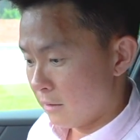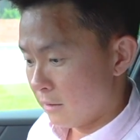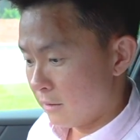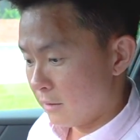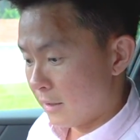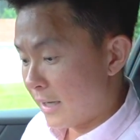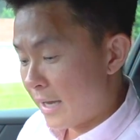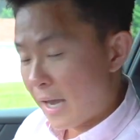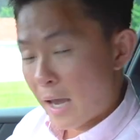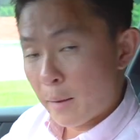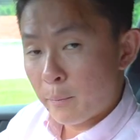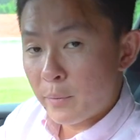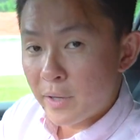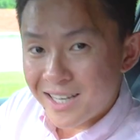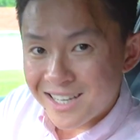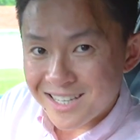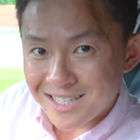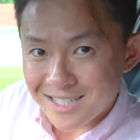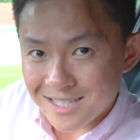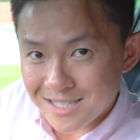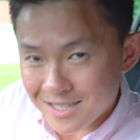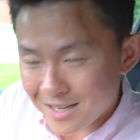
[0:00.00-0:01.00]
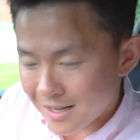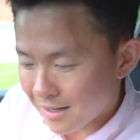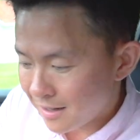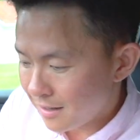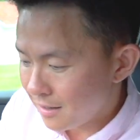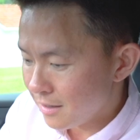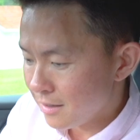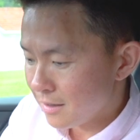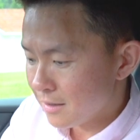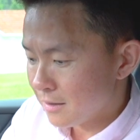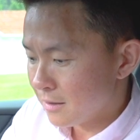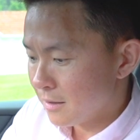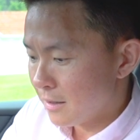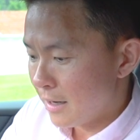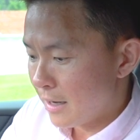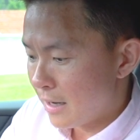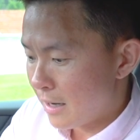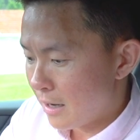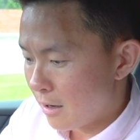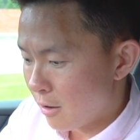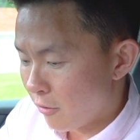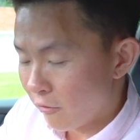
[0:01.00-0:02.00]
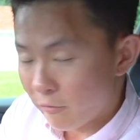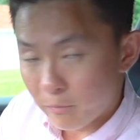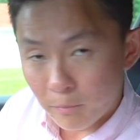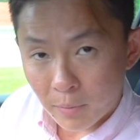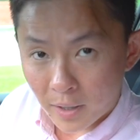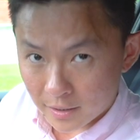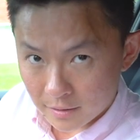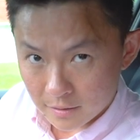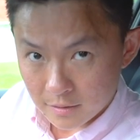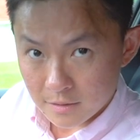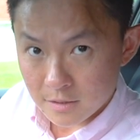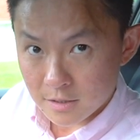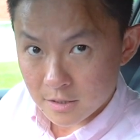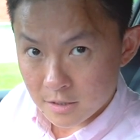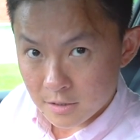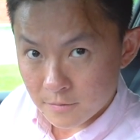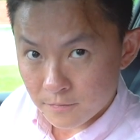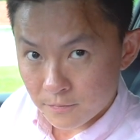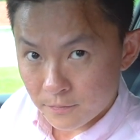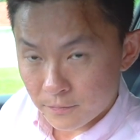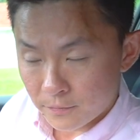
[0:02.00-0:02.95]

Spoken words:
the cabin is clear of buttons,